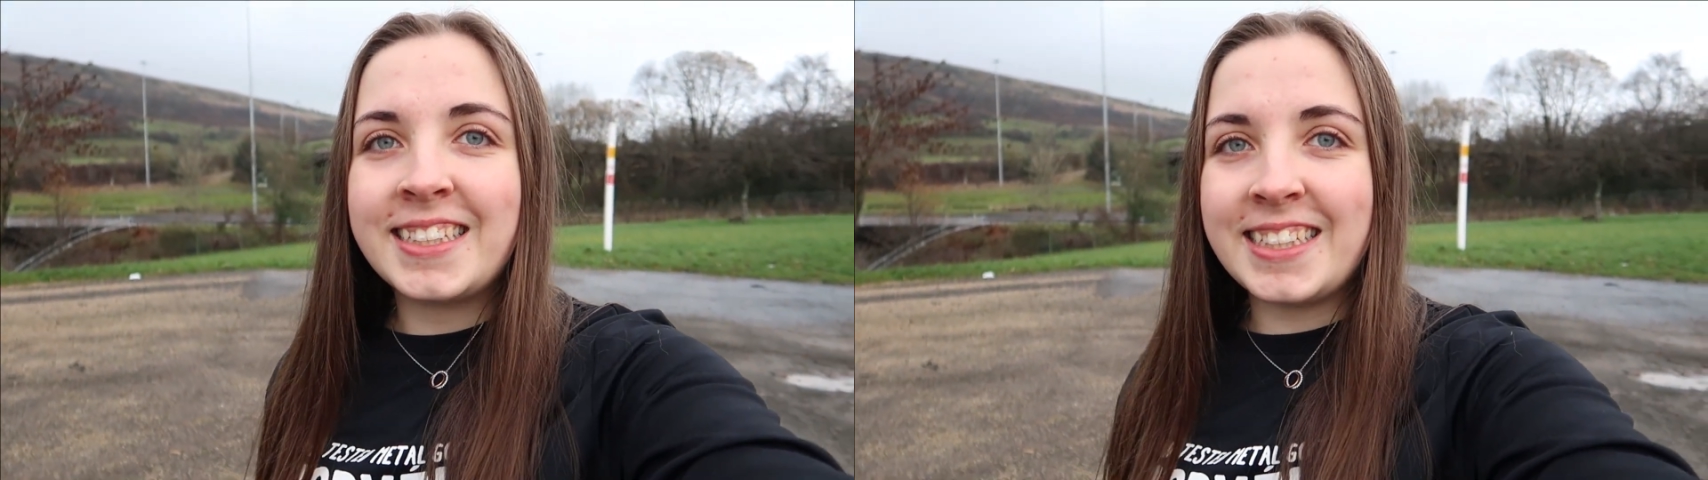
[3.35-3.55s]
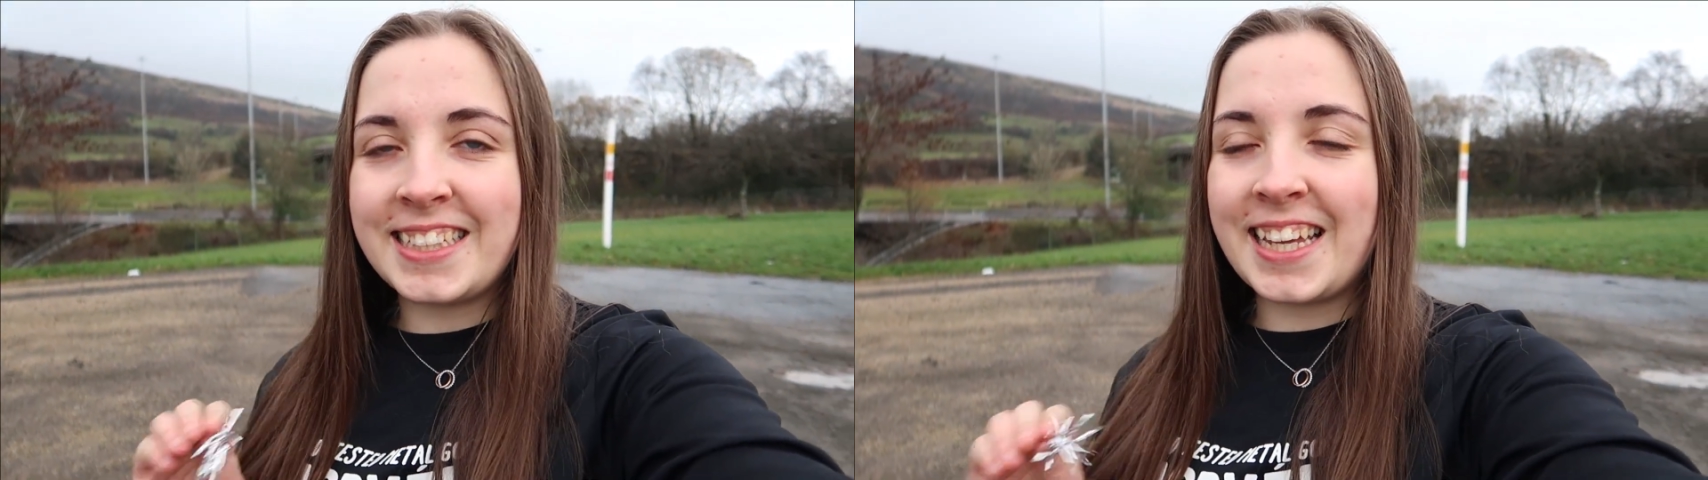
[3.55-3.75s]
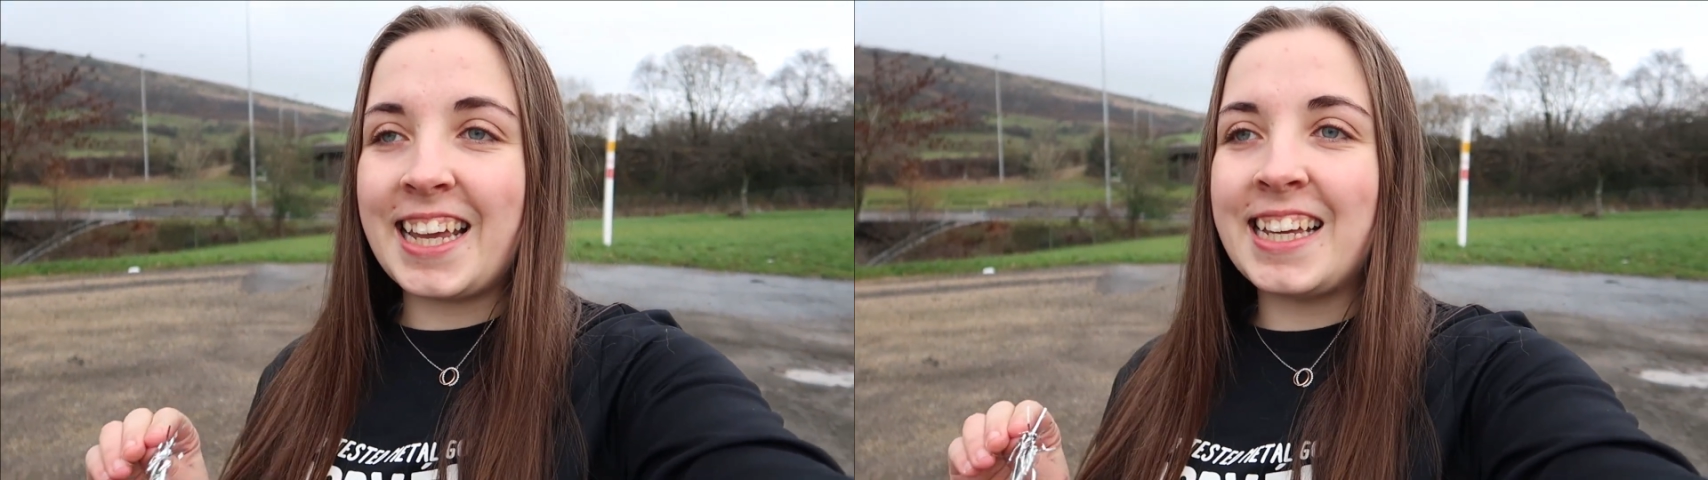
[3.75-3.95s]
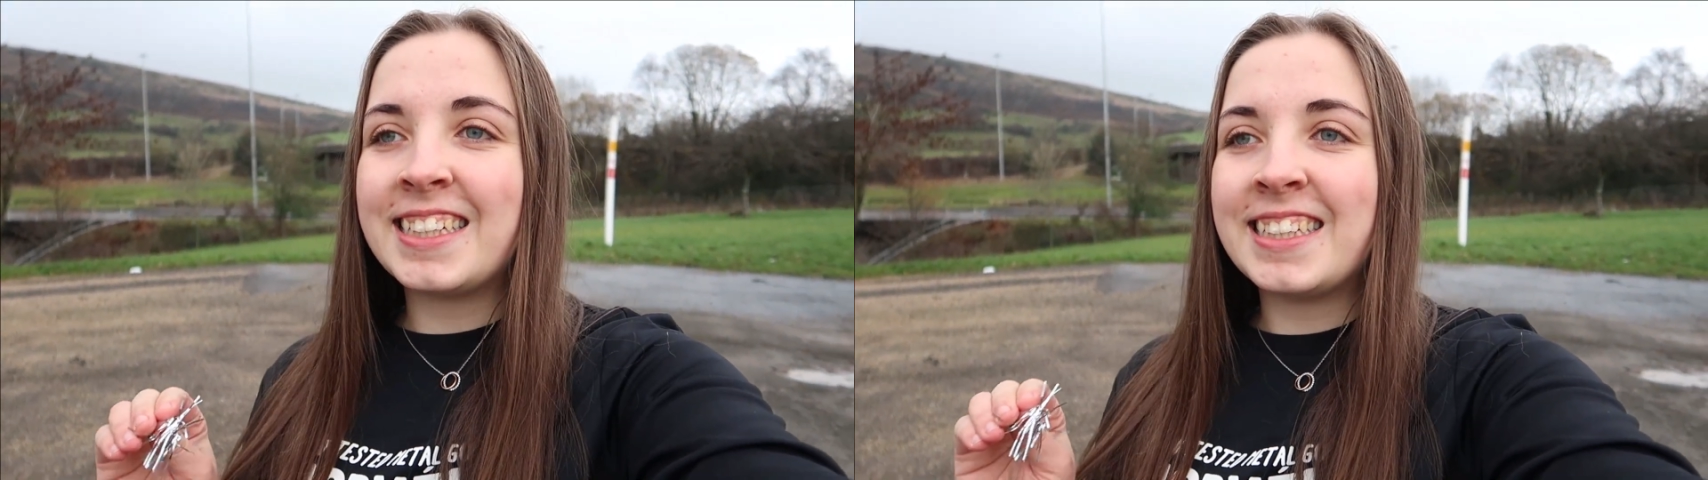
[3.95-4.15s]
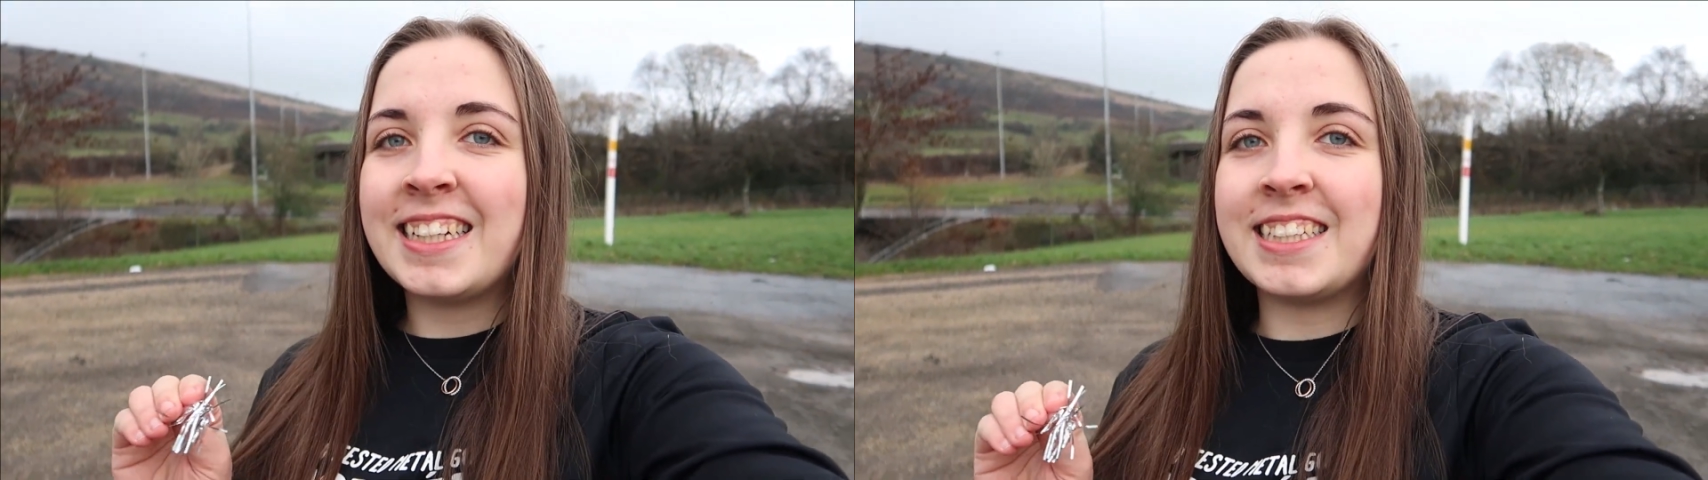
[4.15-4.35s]
Today
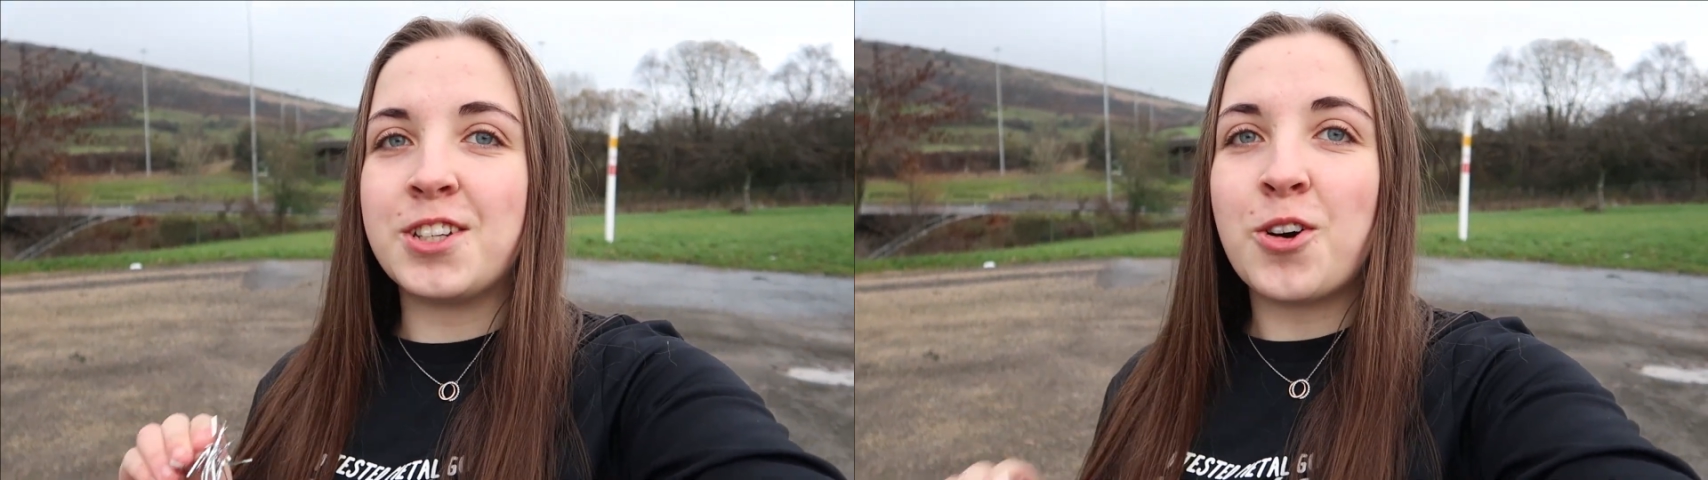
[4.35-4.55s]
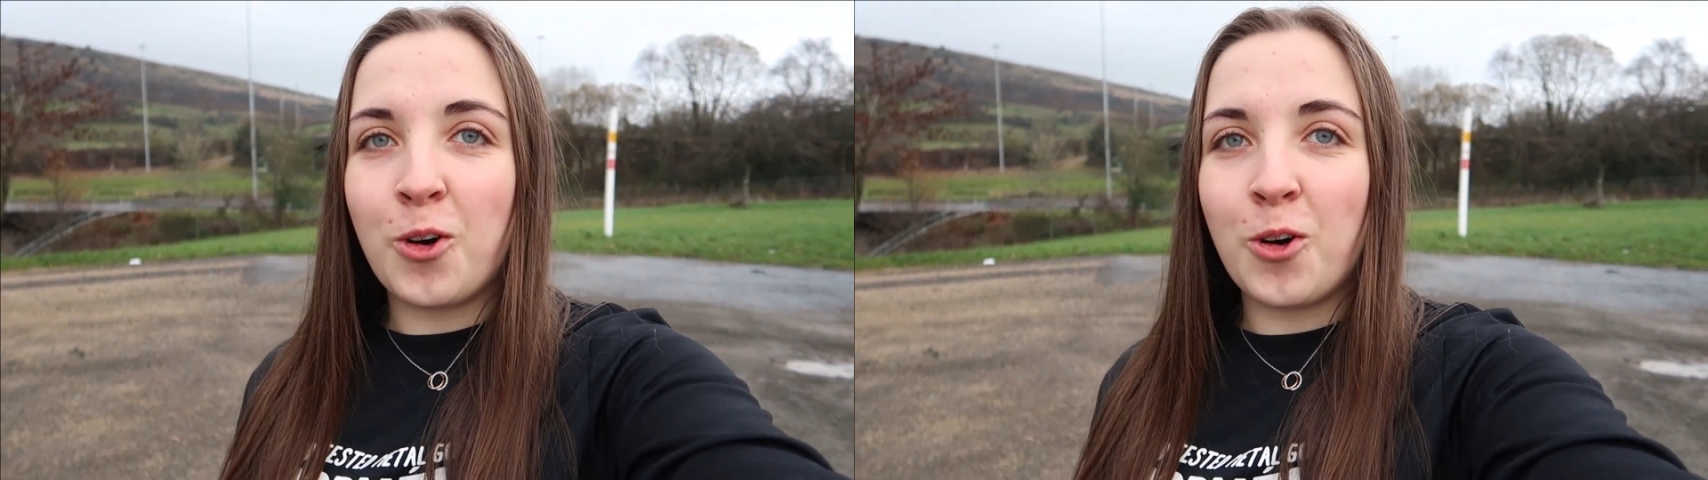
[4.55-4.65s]
is an